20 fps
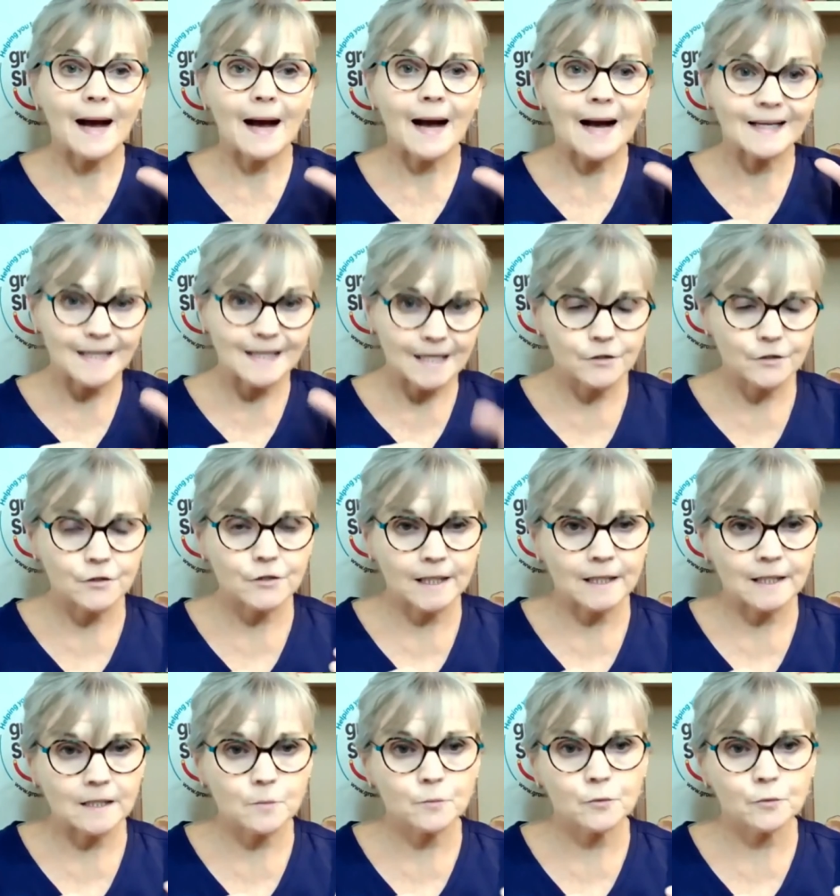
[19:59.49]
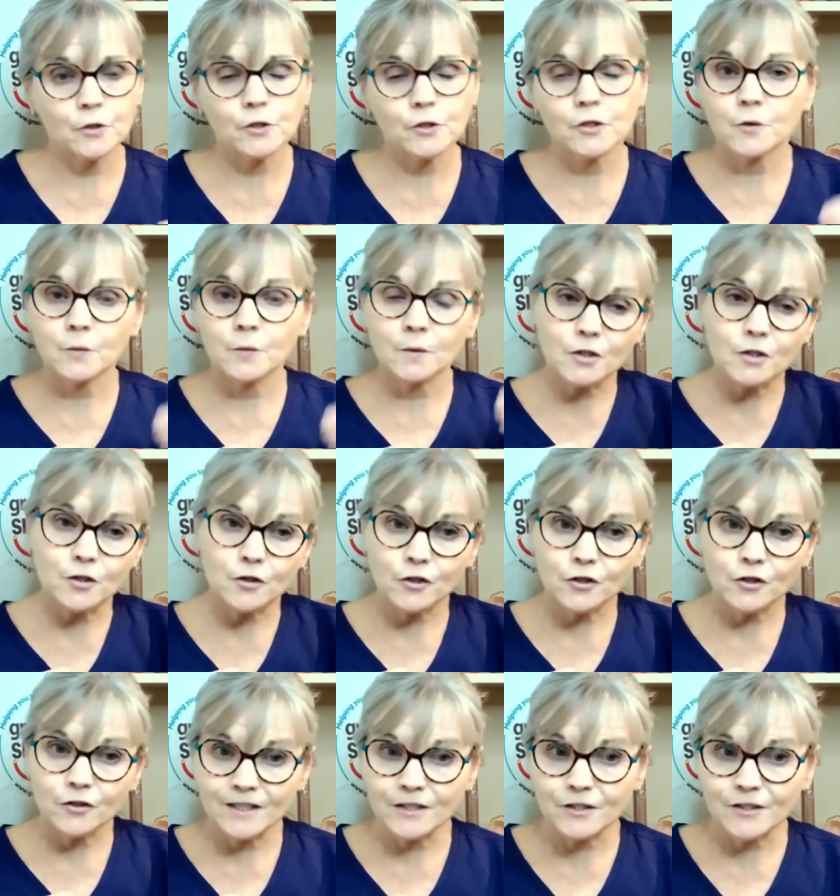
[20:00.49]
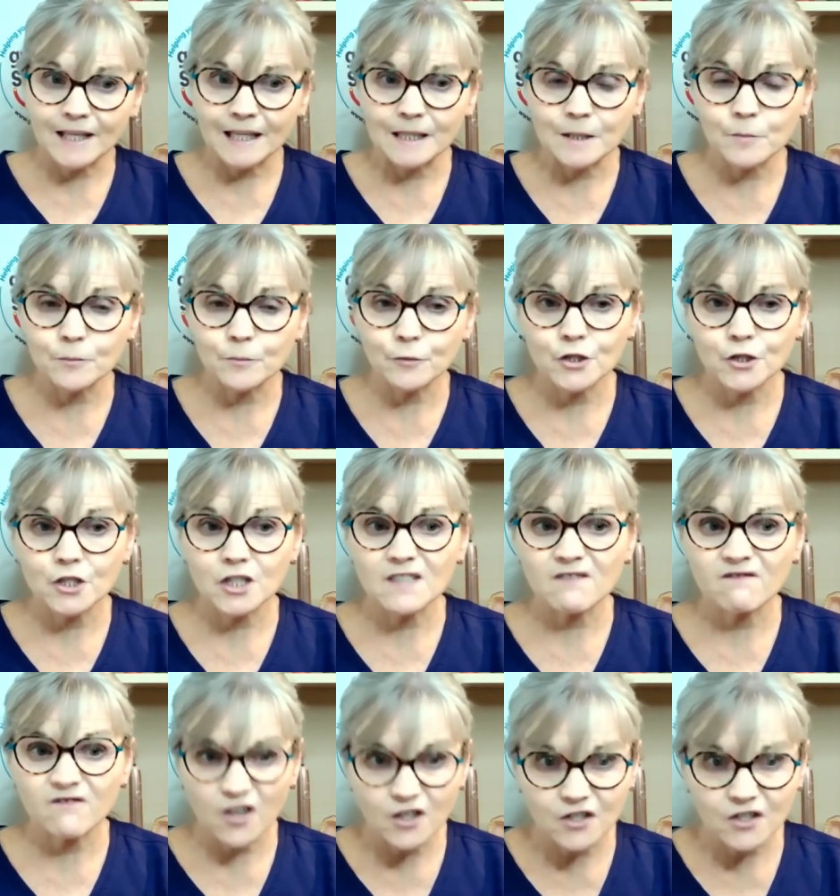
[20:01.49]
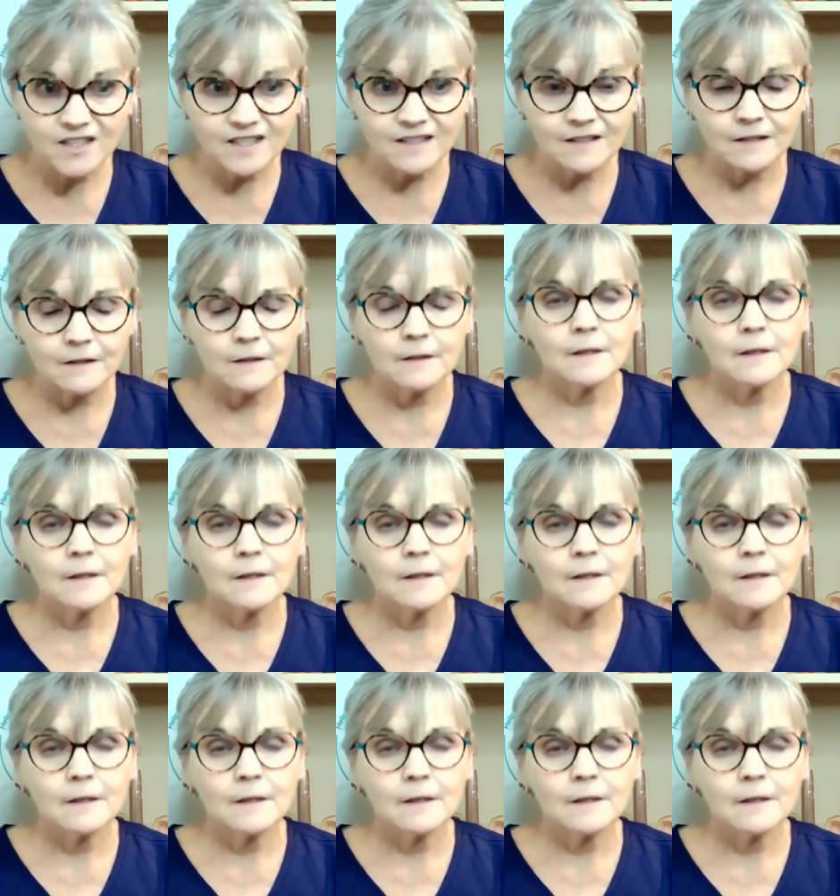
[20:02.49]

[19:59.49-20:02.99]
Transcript: and interdental brushes, you want to do your interdental brushes first.